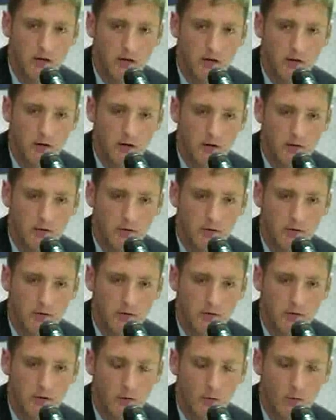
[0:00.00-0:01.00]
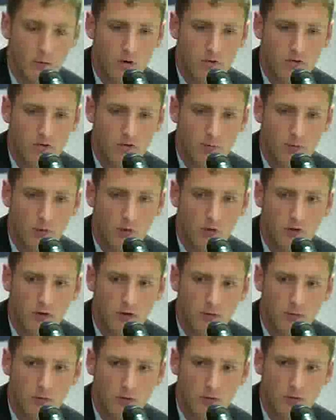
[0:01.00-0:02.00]
that wants to build a
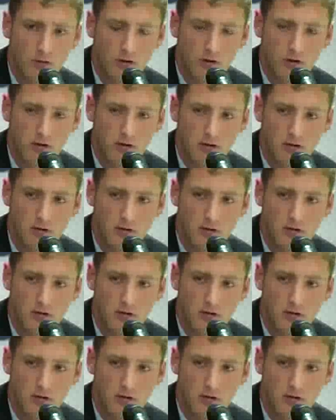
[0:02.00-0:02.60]
community.